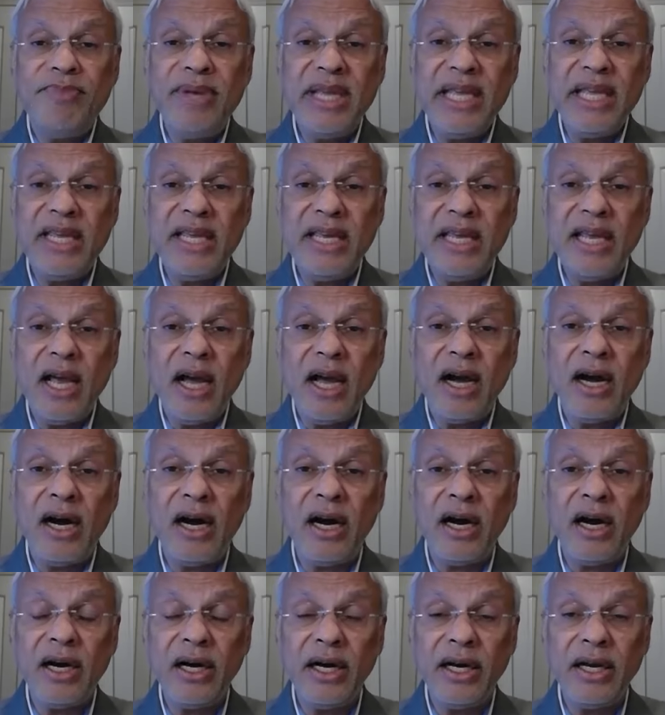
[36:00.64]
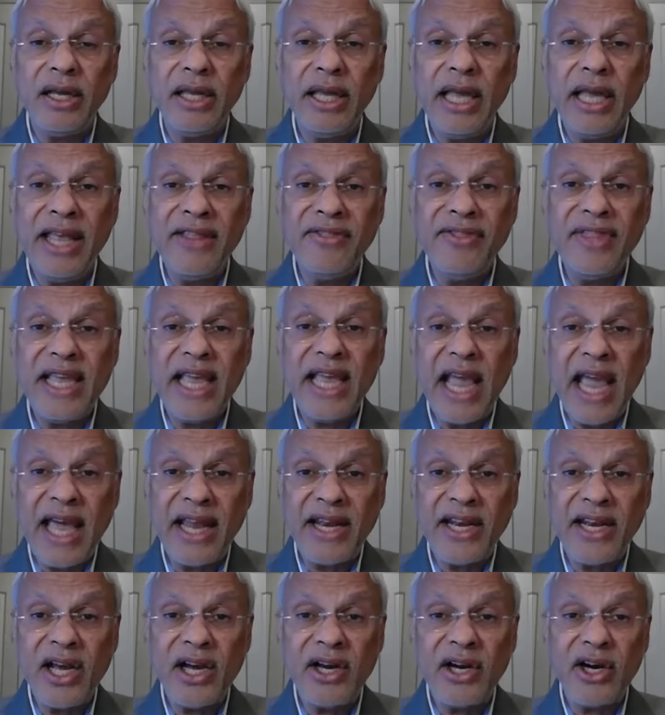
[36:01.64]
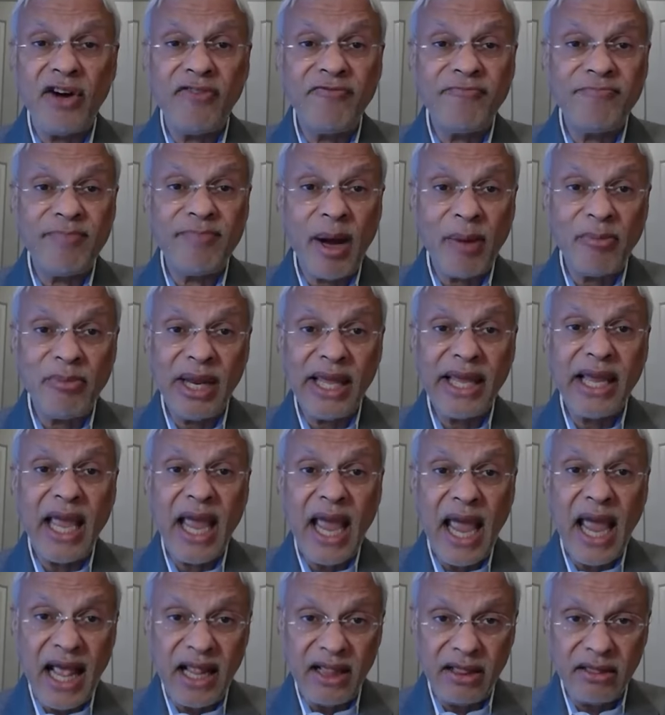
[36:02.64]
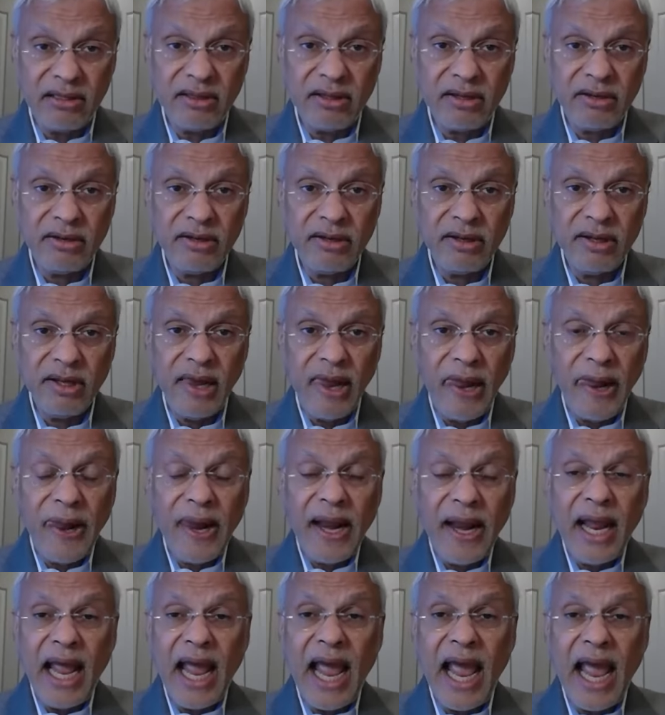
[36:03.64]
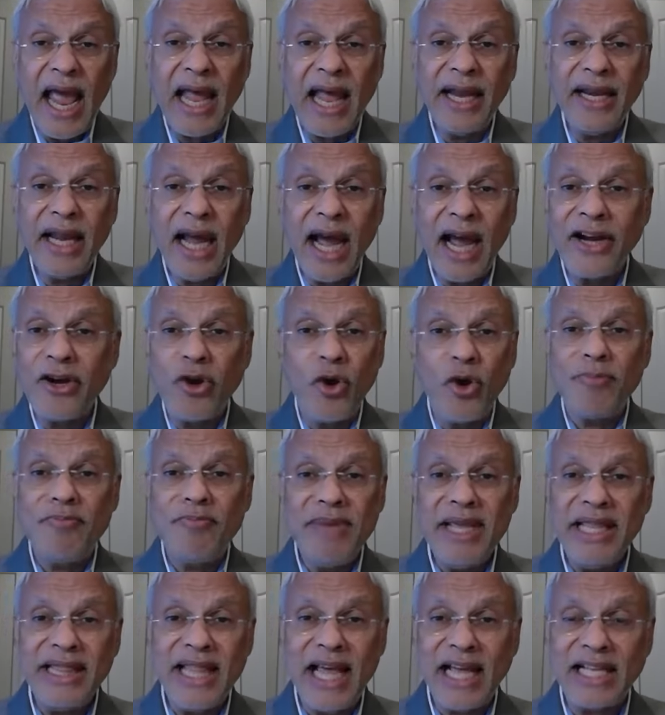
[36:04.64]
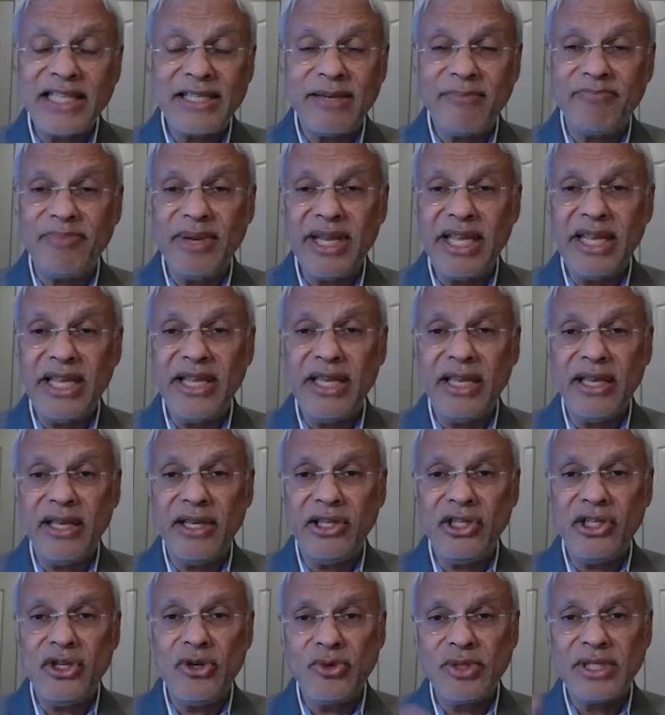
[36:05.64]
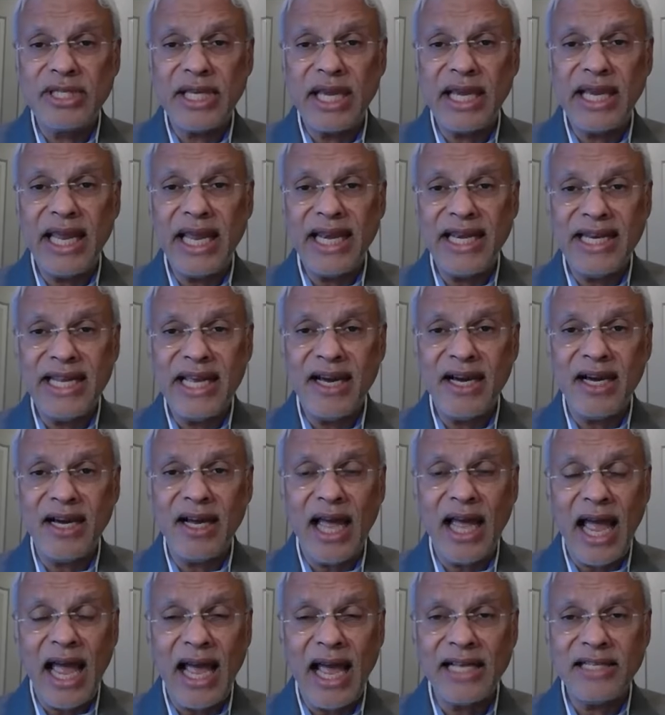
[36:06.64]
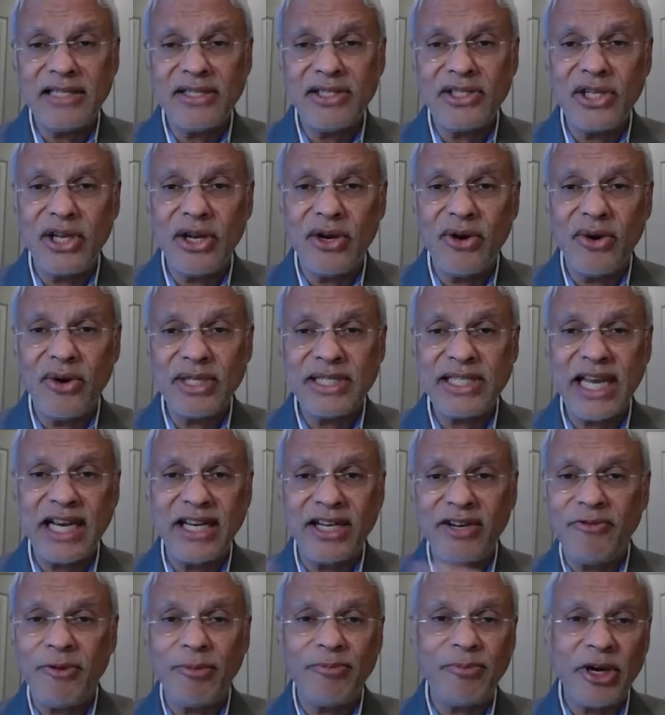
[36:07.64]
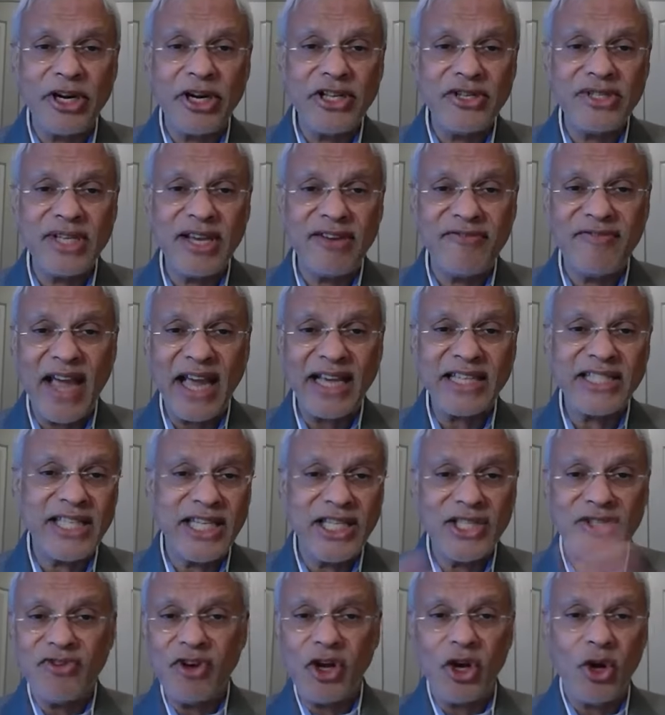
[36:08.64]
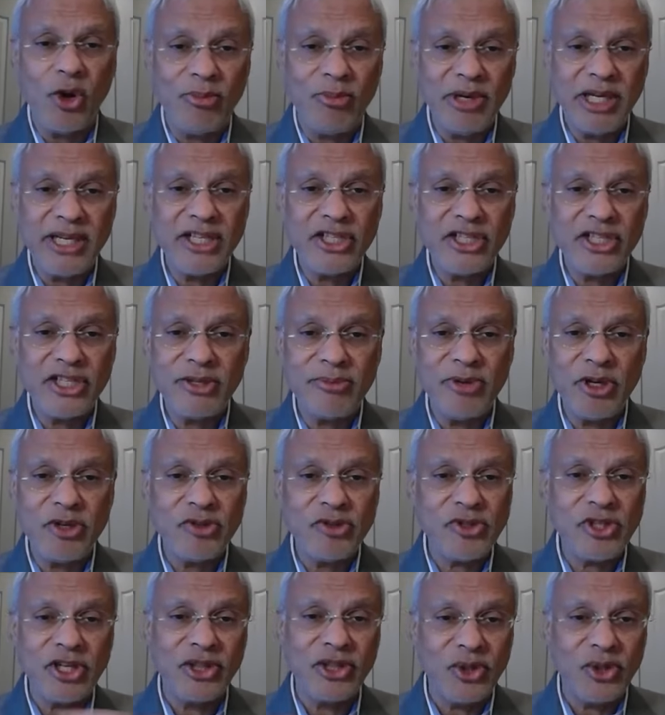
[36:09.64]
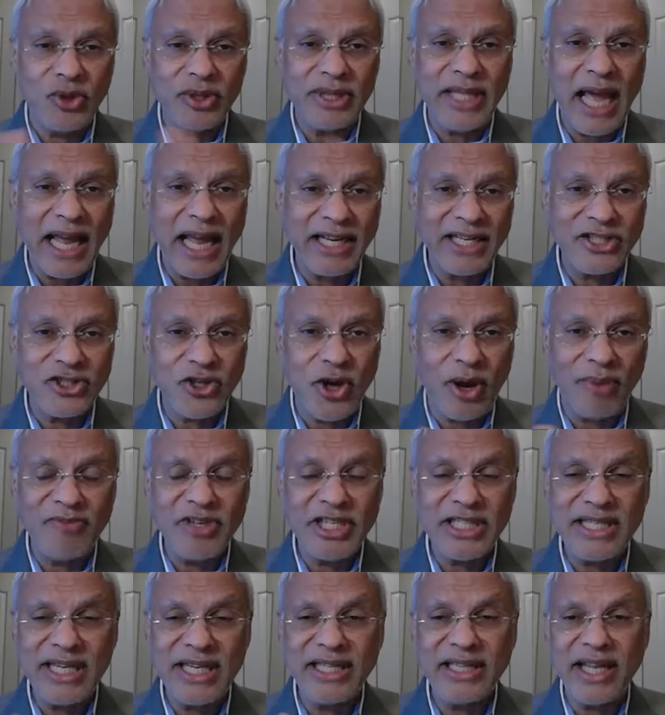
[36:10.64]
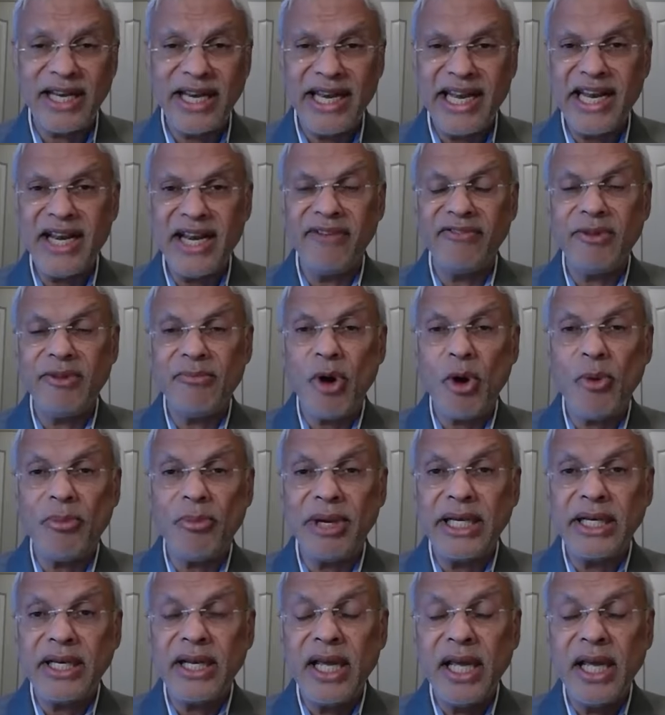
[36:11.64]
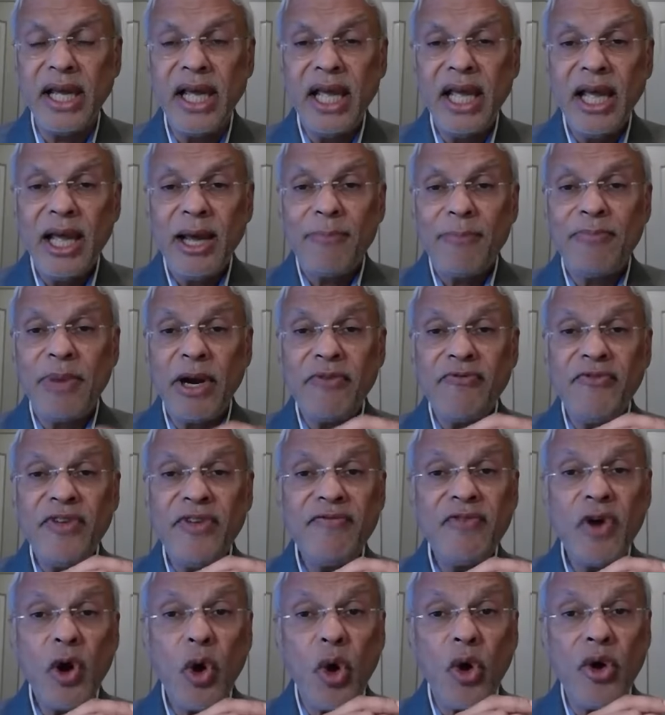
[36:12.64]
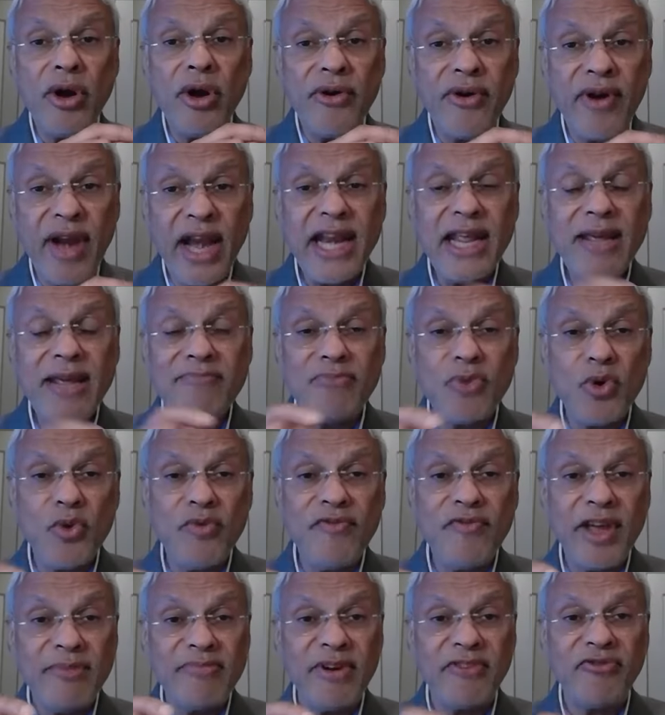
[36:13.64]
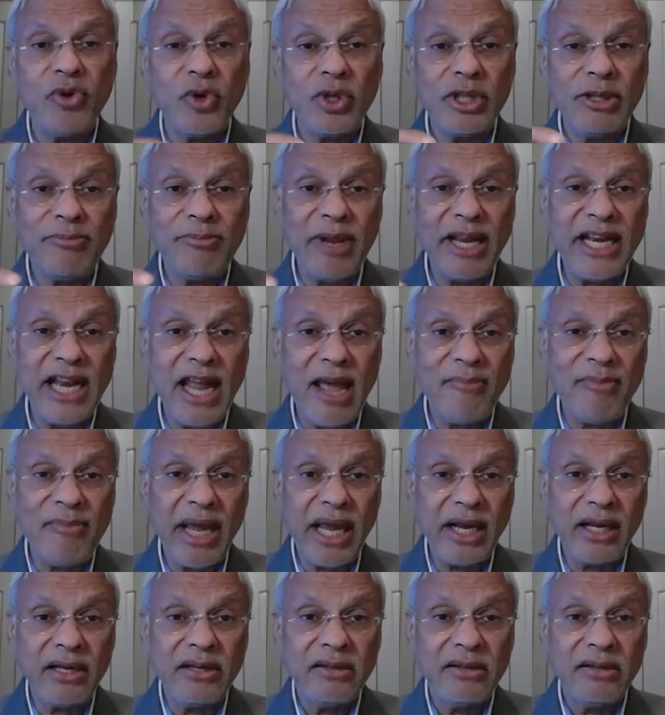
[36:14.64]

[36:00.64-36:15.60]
be in the area of public health. And I don't mean that simply using India as a center for producing vaccines for global distribution. That is obviously the need of the moment. But we were already moving before the pandemic